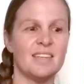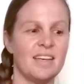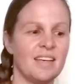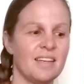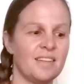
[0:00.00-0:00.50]

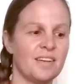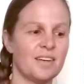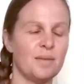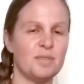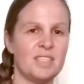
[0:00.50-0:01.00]
And there
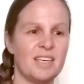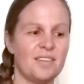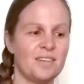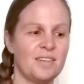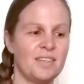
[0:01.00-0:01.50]
comes the
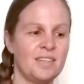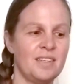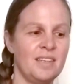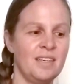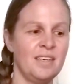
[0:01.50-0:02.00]
other.
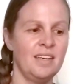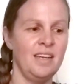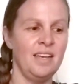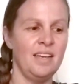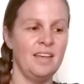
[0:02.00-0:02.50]

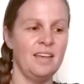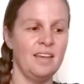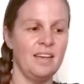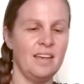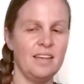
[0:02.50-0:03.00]

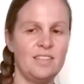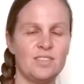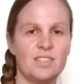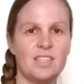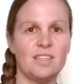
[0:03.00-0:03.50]
And you'll
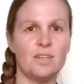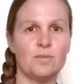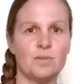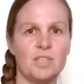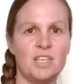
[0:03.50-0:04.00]
see a little
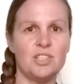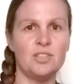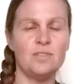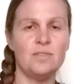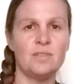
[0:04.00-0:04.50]

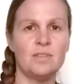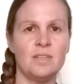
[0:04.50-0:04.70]
rotation,